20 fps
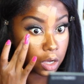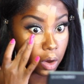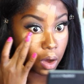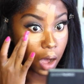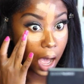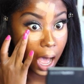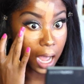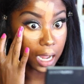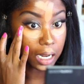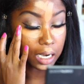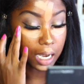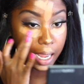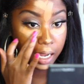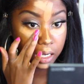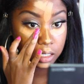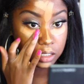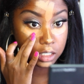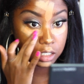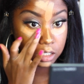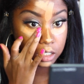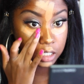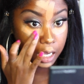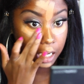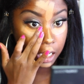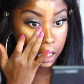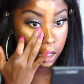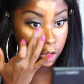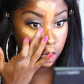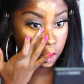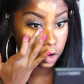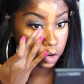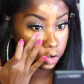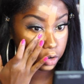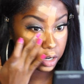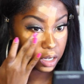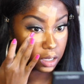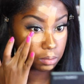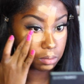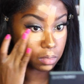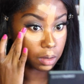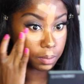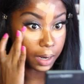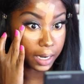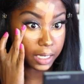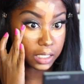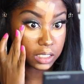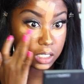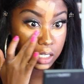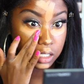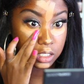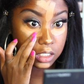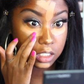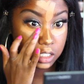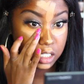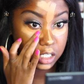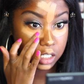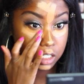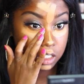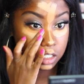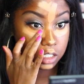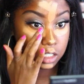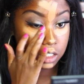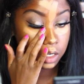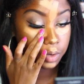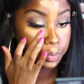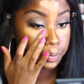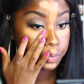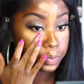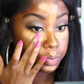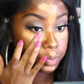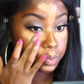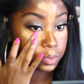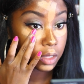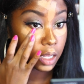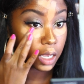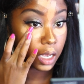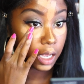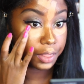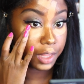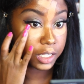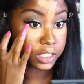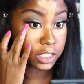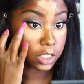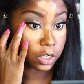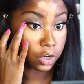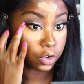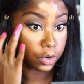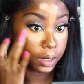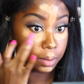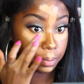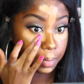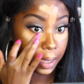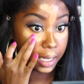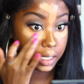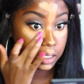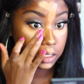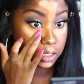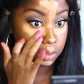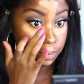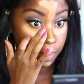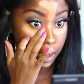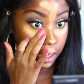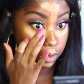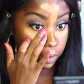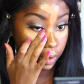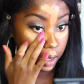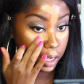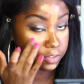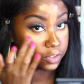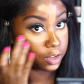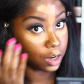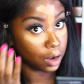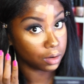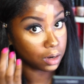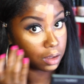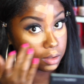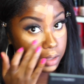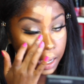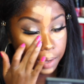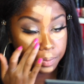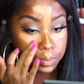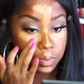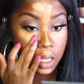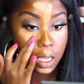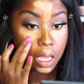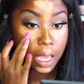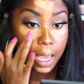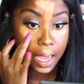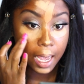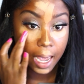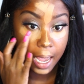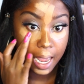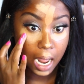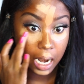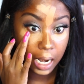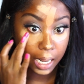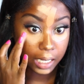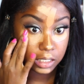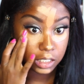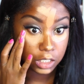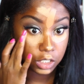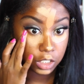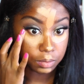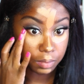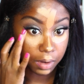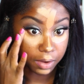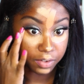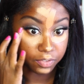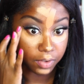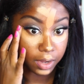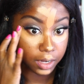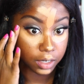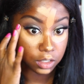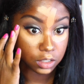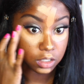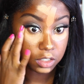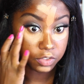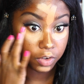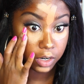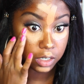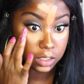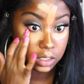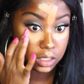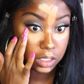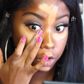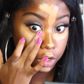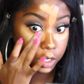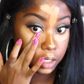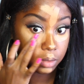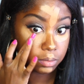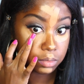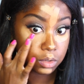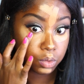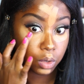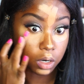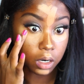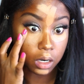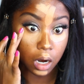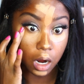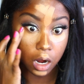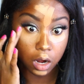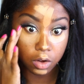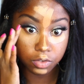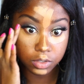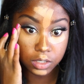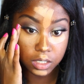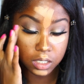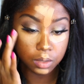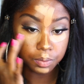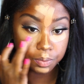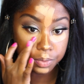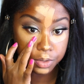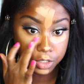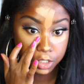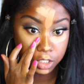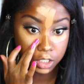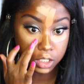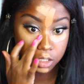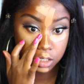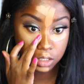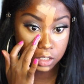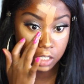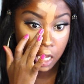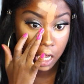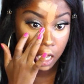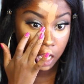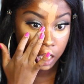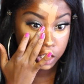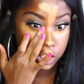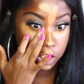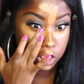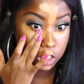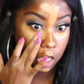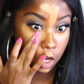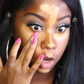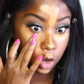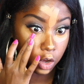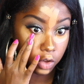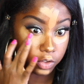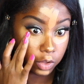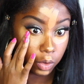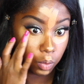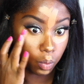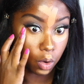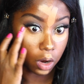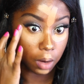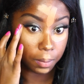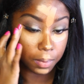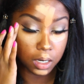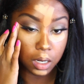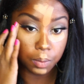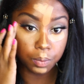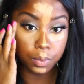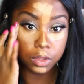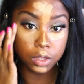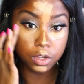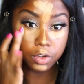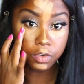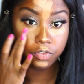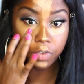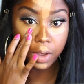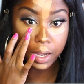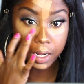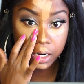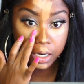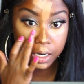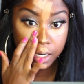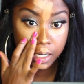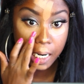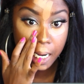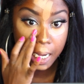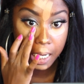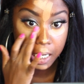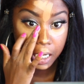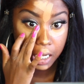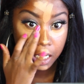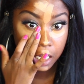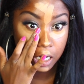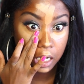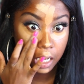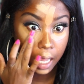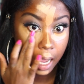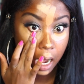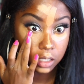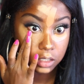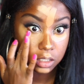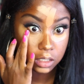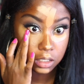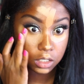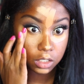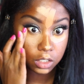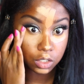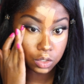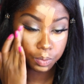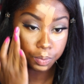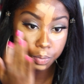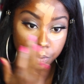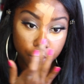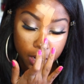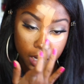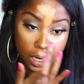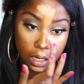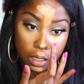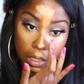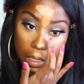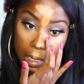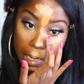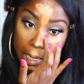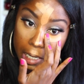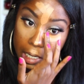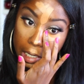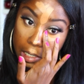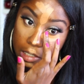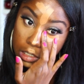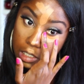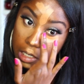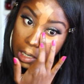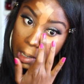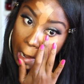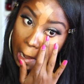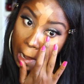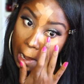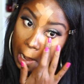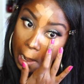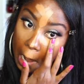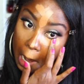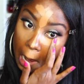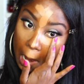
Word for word: So I like to take cream based concealers. And this is a cream base, by the way, if you don't know that. And I like to use my fingers first. Creams work off temperatures. So if you warm it up with your finger, it allows it to spread a little easier.